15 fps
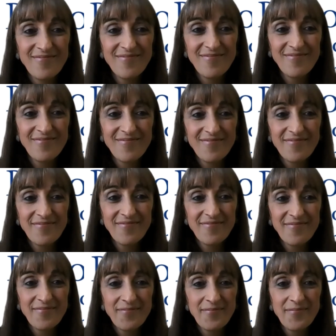
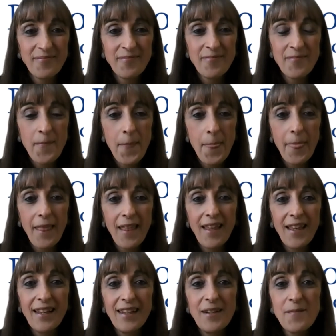
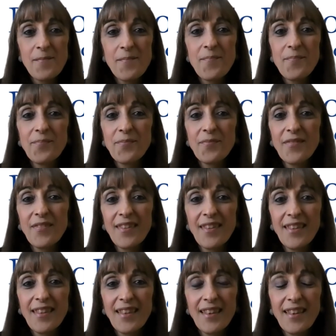
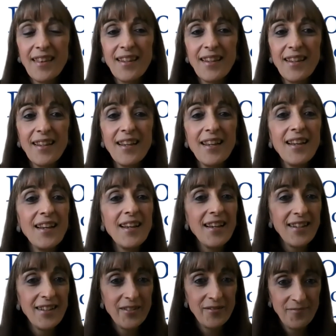
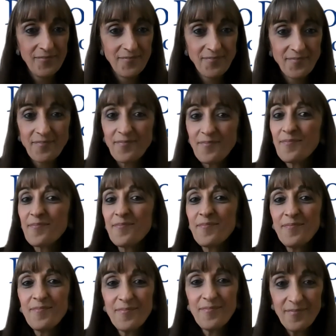
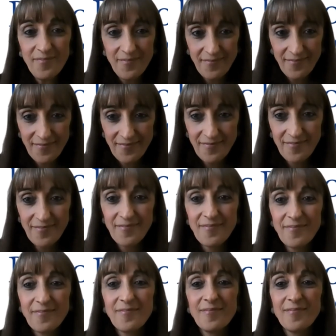
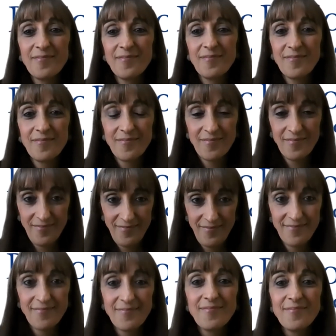
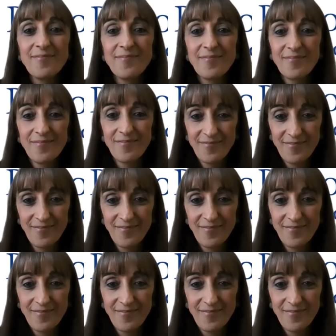(not speaking)